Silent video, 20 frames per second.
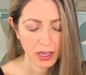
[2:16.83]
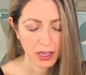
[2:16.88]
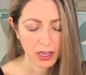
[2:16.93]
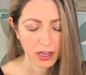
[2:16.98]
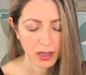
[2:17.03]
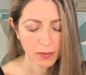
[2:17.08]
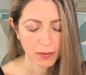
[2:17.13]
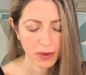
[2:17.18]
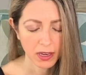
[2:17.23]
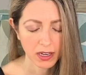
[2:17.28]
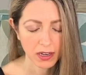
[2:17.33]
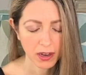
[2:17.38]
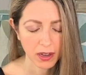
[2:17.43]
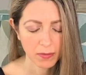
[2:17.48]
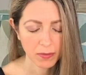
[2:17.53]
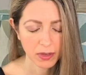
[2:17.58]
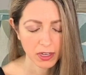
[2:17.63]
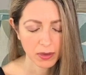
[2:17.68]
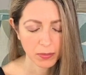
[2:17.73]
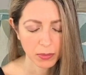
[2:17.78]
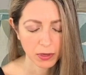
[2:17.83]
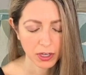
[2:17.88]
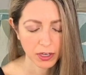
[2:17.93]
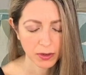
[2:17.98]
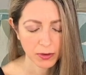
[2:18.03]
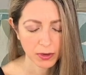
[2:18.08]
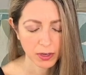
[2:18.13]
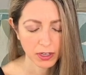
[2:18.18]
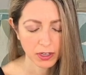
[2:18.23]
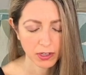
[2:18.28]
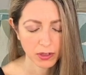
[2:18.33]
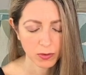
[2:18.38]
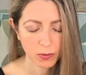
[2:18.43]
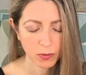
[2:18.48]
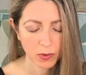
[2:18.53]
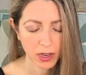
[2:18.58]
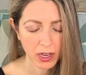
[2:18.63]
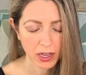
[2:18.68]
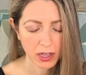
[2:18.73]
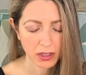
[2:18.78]
It may not be appearing in the
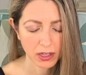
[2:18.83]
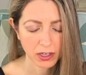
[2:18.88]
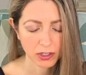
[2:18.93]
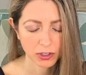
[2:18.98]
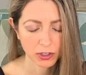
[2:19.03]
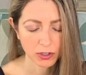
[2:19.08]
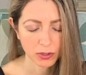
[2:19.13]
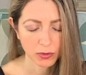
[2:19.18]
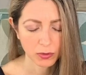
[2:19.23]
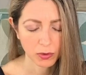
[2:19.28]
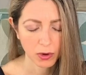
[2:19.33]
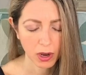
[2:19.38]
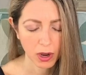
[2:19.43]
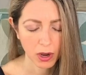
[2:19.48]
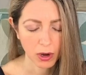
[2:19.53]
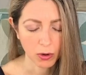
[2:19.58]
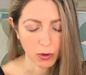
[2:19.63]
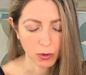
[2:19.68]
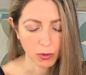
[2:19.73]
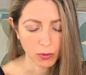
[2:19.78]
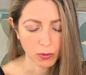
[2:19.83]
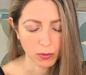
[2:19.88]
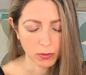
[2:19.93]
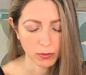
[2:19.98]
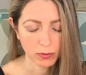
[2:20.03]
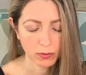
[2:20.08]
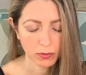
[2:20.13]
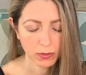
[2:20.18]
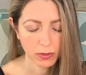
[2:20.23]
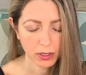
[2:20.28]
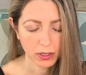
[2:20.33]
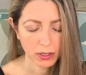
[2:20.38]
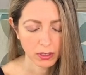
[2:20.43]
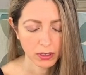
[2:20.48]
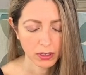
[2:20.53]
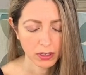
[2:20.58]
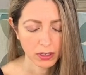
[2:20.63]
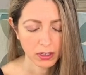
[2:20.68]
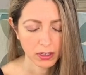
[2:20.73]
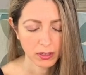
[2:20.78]
way that you hope,
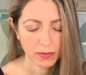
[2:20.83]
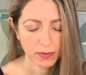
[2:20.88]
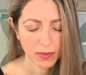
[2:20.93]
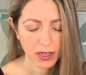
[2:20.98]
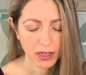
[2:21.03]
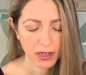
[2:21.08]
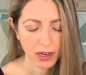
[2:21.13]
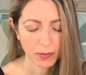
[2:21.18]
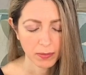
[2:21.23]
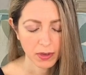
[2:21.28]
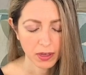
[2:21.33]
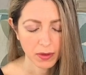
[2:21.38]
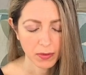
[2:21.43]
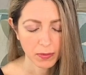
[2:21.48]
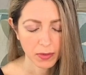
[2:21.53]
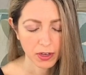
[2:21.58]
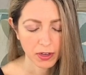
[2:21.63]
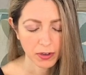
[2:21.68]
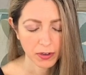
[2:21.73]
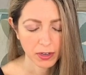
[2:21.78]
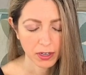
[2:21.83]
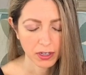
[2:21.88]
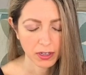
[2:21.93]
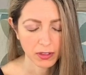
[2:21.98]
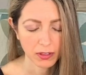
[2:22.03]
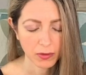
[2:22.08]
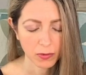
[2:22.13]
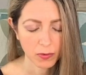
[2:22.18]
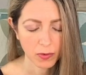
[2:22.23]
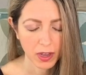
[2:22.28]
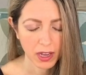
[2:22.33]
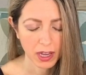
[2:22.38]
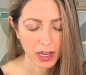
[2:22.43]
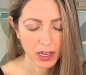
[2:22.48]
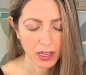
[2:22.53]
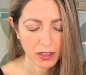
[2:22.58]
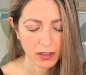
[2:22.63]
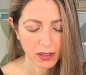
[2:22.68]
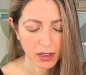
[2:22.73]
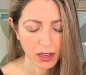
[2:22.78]
may not be appearing in the
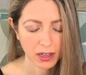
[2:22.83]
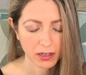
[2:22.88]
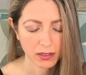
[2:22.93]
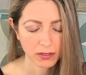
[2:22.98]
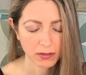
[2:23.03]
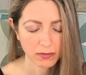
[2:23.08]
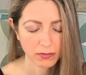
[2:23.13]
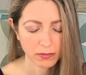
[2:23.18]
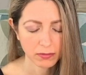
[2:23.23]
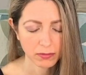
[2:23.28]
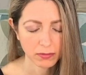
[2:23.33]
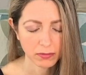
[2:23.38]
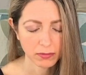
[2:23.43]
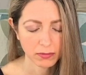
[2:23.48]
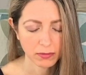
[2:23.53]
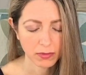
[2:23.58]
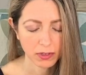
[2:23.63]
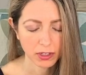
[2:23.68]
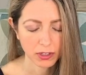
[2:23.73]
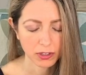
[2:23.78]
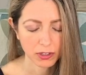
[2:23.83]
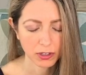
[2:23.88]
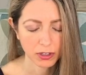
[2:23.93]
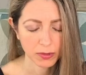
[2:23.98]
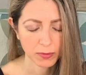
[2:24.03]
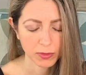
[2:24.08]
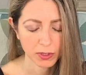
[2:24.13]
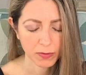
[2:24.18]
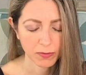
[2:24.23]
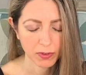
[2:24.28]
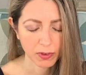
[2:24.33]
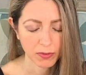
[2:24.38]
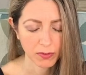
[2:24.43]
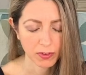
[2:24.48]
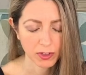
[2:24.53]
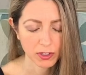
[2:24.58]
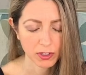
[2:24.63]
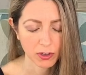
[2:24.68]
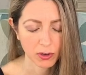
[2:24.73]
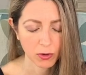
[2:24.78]
way that, in terms of your
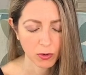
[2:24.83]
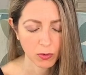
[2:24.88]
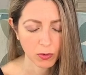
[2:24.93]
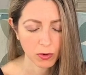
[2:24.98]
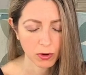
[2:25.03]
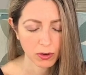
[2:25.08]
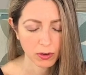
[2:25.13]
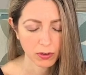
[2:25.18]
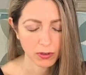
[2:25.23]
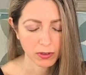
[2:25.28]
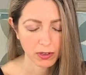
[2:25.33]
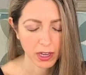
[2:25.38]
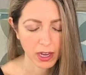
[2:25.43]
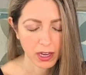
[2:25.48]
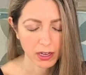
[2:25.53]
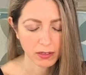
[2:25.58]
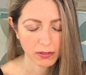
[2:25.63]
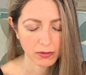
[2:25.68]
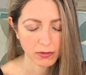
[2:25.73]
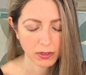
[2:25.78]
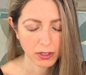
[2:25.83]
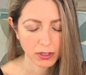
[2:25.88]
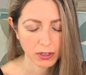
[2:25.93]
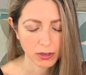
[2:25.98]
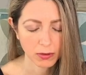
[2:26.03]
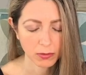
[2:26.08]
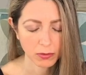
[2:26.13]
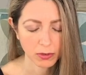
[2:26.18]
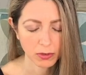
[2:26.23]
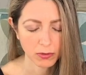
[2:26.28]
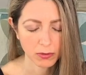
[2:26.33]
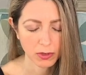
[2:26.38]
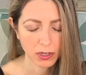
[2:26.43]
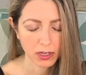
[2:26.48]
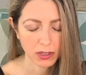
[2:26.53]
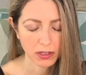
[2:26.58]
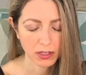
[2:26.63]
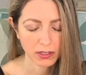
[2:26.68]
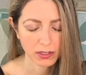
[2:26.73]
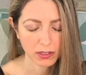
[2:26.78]
physical world, that you
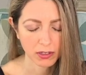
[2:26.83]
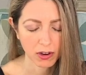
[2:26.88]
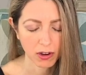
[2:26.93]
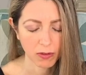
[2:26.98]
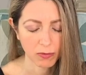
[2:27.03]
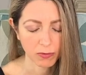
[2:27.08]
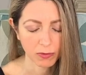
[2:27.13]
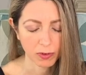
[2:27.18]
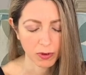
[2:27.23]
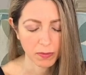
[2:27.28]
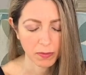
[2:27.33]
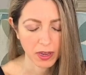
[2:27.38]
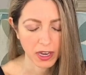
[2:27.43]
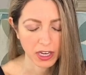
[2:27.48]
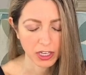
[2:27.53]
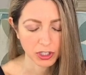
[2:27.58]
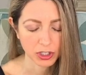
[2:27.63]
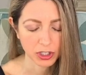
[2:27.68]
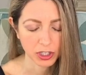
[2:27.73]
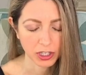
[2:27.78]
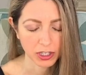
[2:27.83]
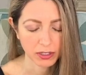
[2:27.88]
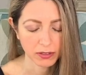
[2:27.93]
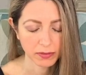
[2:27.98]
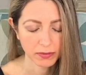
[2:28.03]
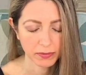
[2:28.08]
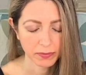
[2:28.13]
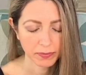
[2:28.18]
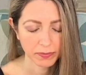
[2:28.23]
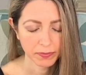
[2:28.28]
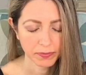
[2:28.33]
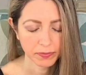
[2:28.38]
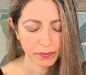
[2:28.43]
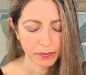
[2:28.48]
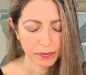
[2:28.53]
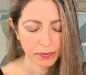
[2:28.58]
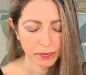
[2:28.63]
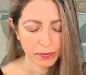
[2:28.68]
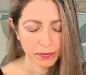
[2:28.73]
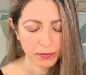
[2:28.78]
need this confirmation.
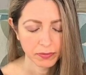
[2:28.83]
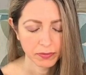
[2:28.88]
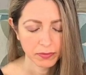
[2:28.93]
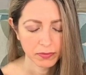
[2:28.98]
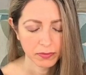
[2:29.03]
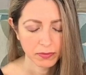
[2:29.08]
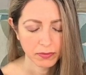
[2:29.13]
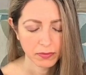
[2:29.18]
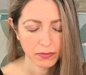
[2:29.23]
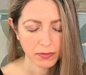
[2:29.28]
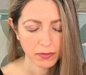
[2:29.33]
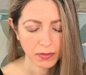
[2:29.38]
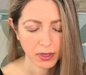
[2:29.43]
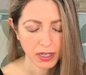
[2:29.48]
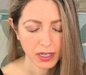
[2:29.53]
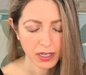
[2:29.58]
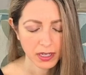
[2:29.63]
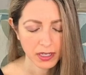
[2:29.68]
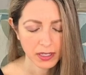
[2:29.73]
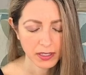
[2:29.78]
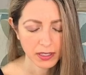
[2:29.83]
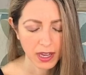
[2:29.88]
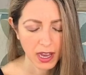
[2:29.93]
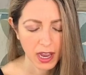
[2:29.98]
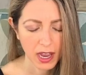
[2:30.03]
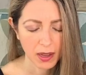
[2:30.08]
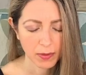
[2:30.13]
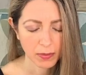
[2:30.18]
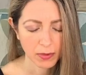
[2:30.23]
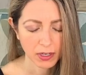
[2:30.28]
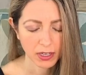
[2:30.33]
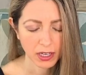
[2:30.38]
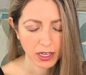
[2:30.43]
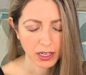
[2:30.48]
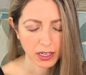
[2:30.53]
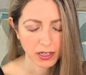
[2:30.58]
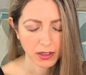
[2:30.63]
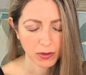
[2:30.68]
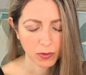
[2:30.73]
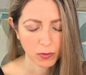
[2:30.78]
But it is happening
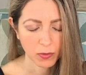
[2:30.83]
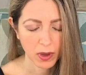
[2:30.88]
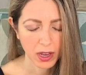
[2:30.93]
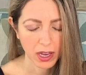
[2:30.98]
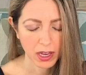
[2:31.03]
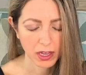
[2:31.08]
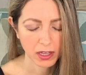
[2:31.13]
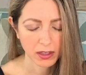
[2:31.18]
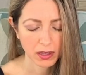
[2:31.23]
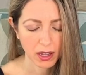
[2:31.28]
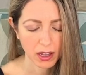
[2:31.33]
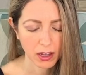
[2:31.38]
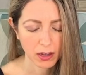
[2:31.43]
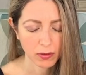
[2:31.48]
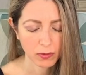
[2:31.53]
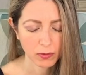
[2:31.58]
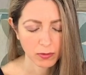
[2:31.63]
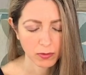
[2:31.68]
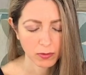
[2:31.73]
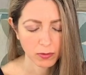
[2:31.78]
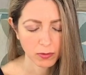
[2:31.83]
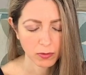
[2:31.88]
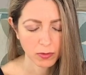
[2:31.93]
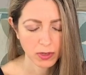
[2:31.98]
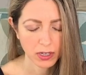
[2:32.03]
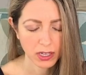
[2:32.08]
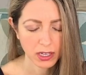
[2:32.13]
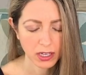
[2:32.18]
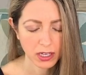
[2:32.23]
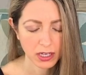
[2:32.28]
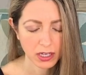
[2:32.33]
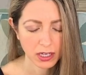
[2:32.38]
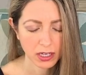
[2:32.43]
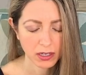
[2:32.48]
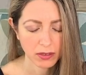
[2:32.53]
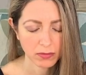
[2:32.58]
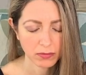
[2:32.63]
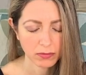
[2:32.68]
in the way that we